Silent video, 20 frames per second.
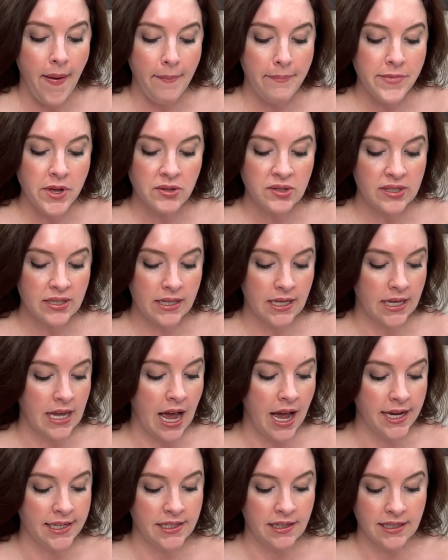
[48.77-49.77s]
Most of the
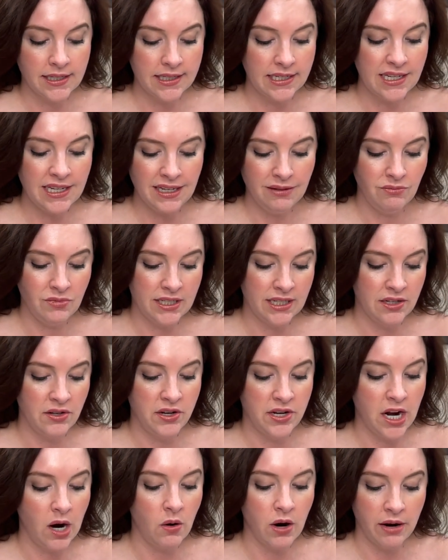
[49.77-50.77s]
guys on the team
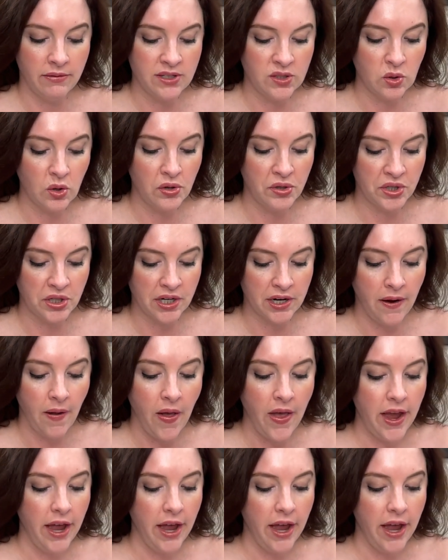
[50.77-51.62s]
didn't know I was older,